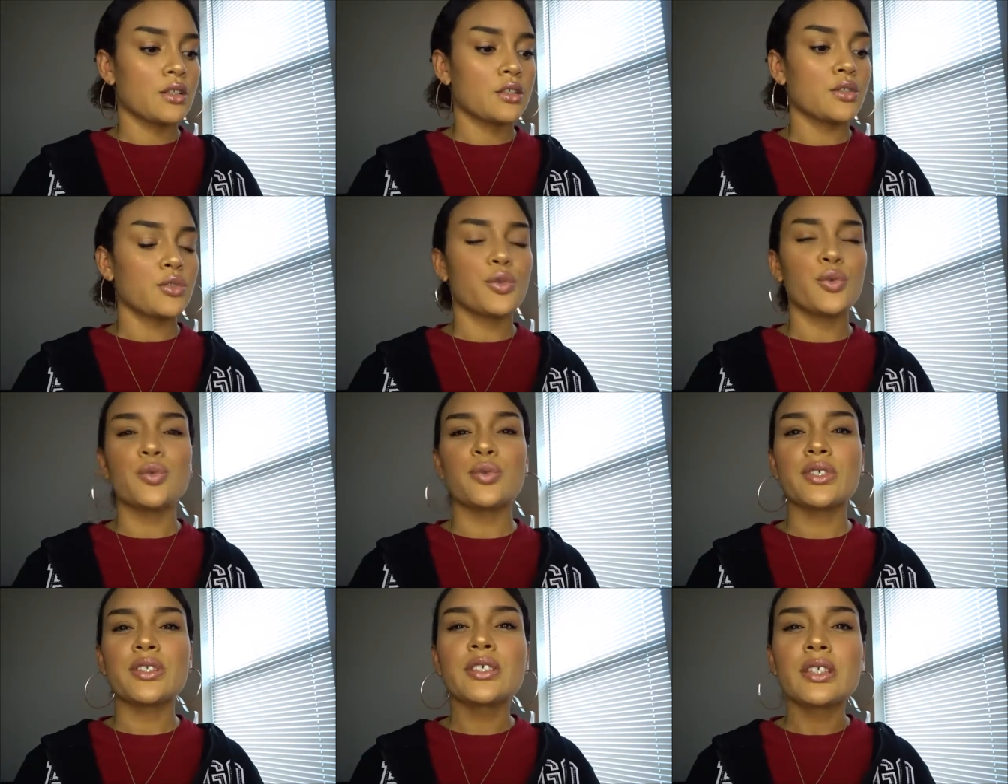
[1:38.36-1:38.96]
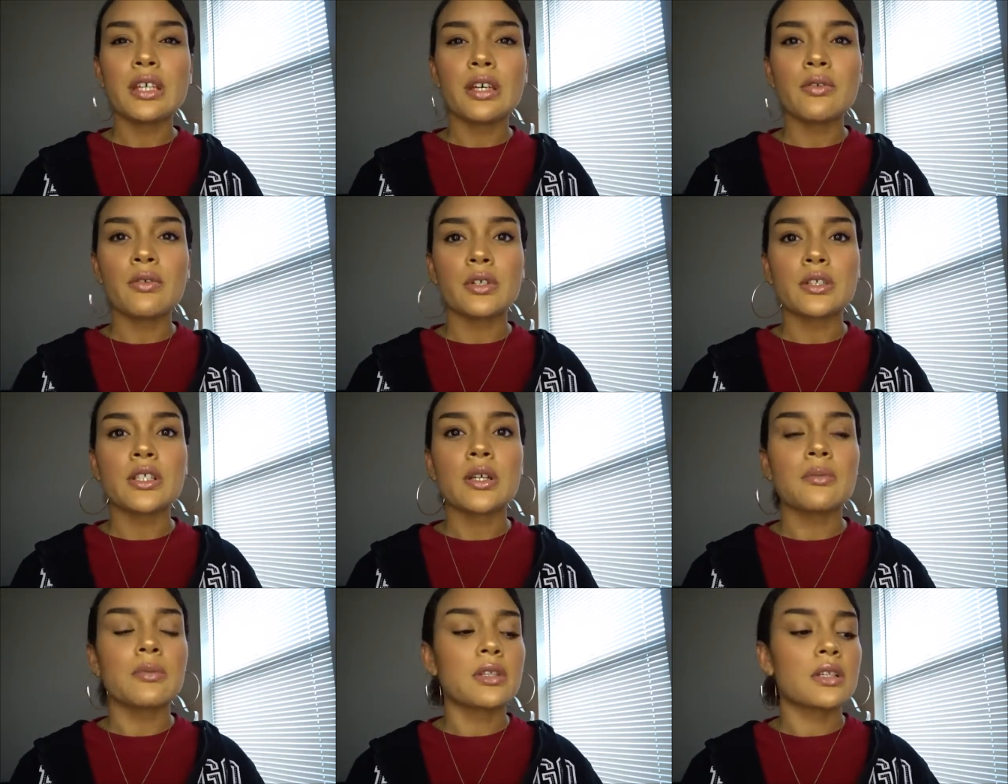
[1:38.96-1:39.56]
too stiff or
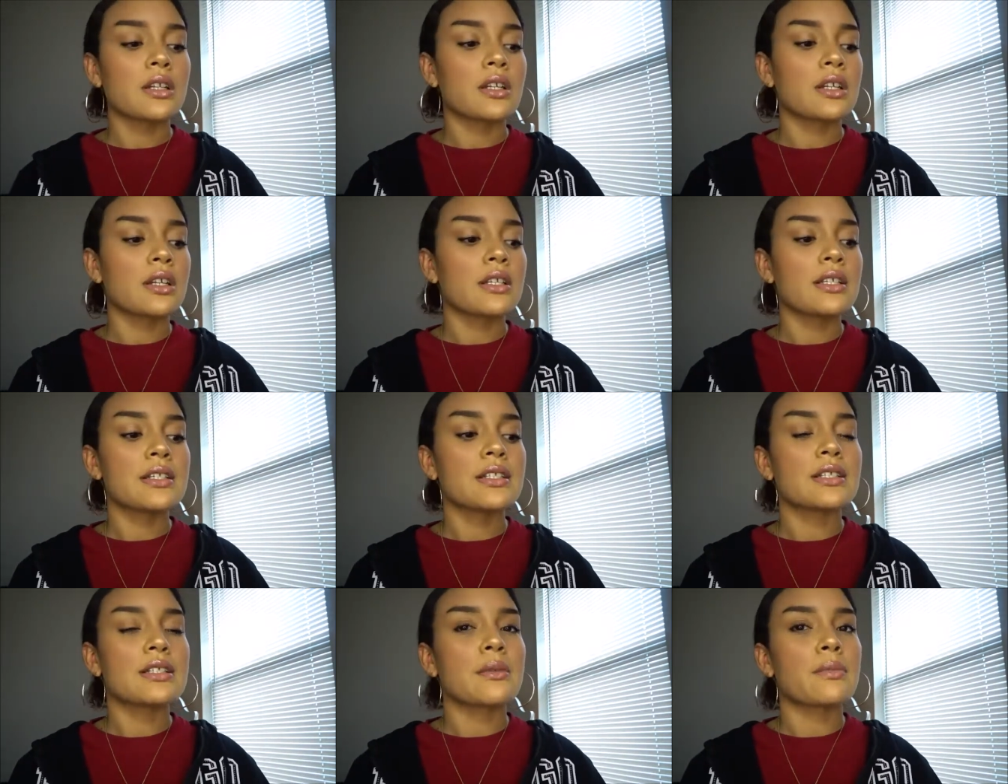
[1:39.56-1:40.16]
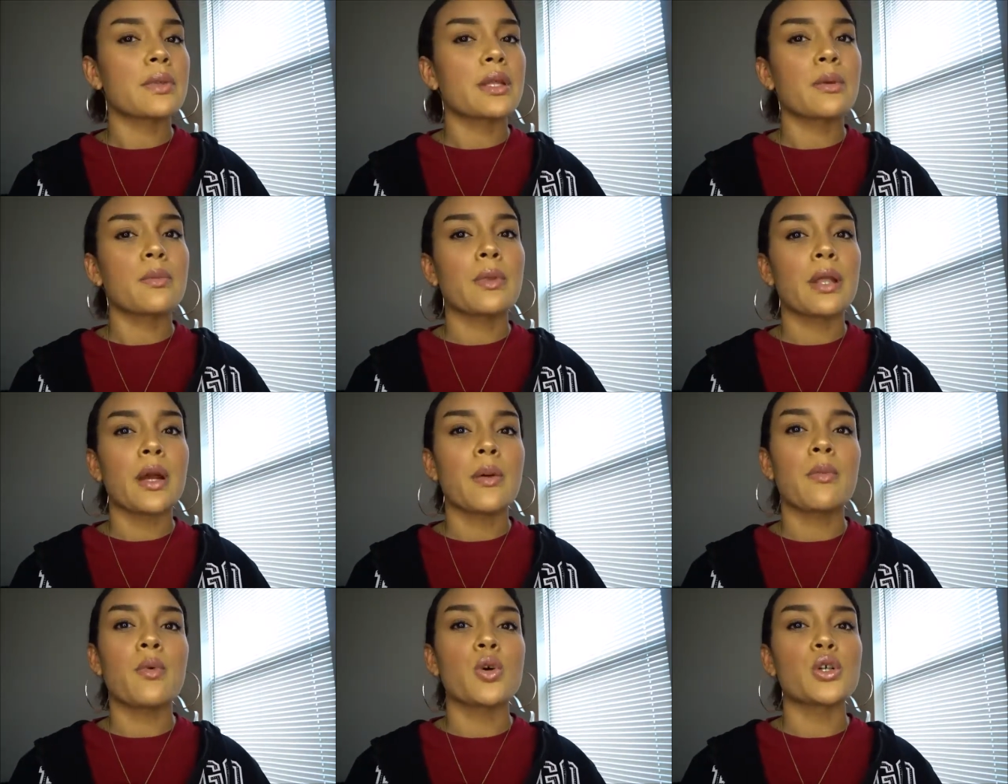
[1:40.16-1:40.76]
something I need something
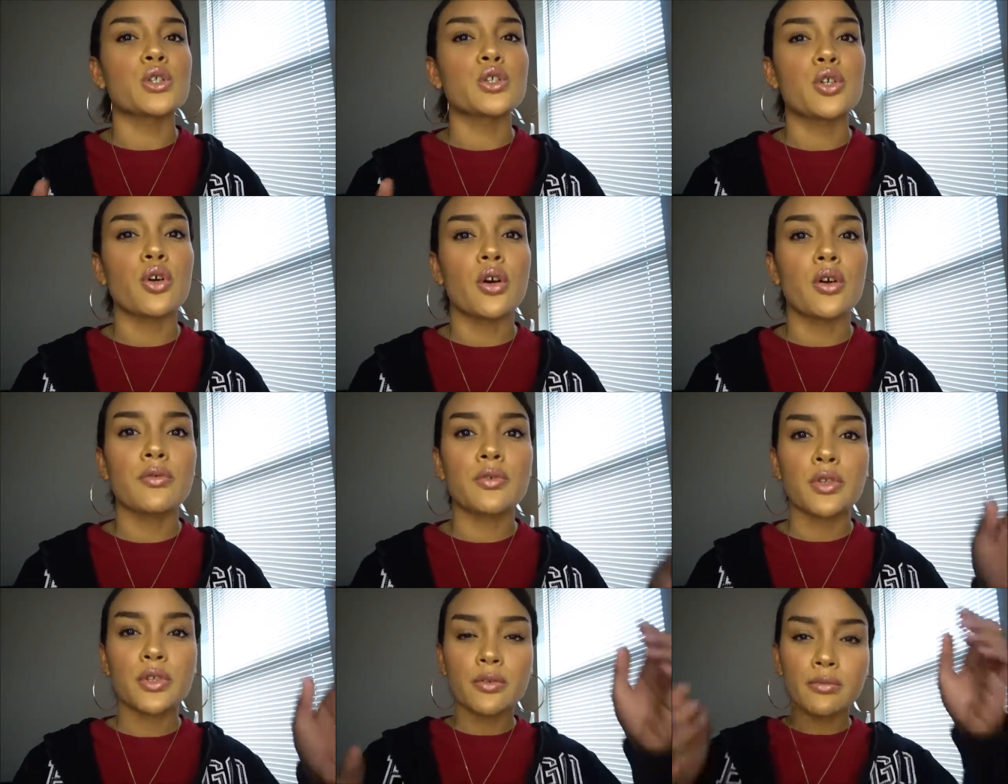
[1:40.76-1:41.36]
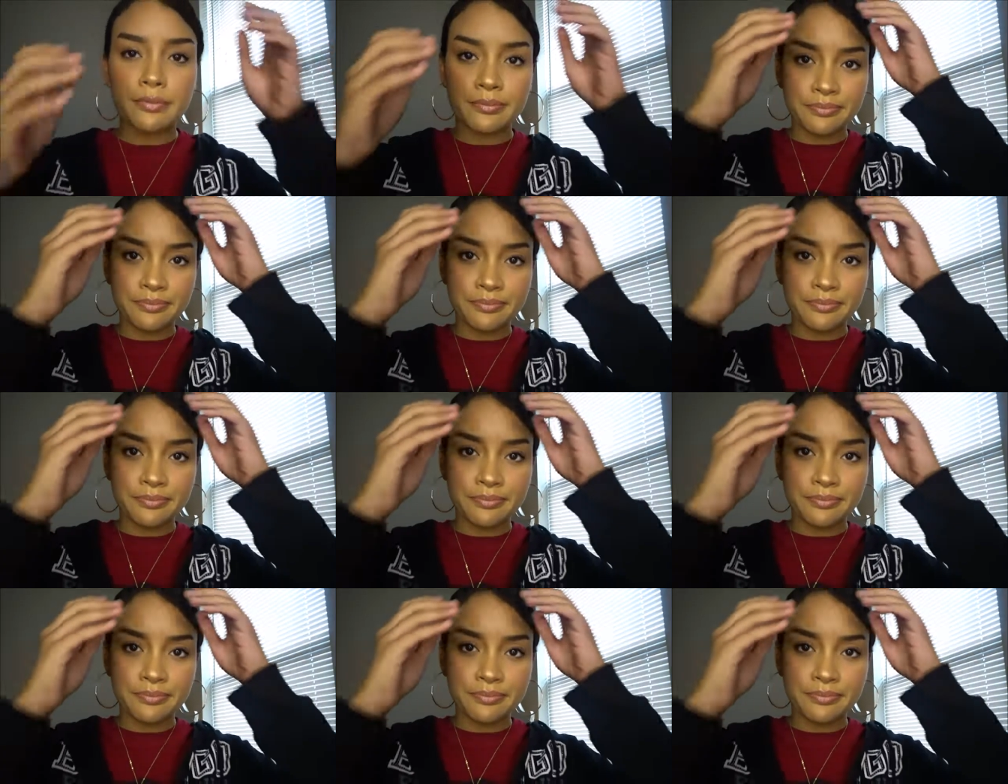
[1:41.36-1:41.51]
like more softer